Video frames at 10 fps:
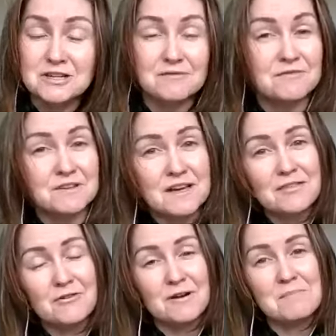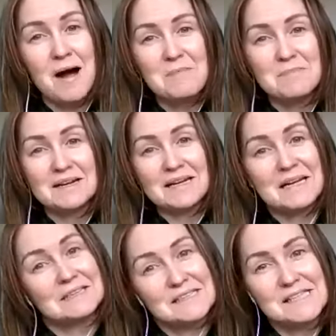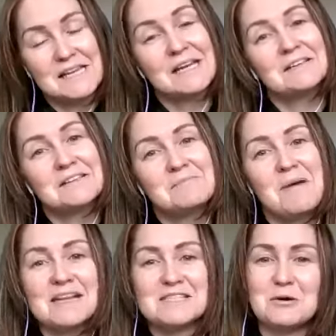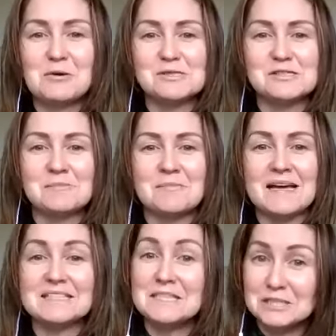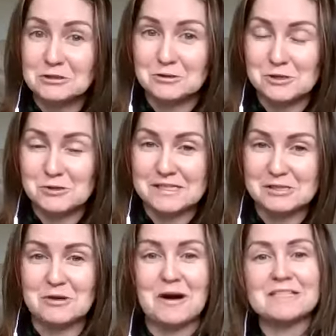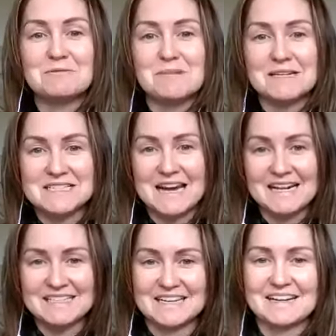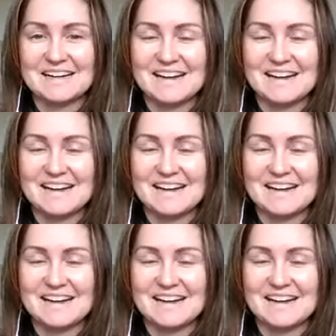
and for the other, it might be an Achilles heel and might cause them additional stress trying to meditate. Exactly.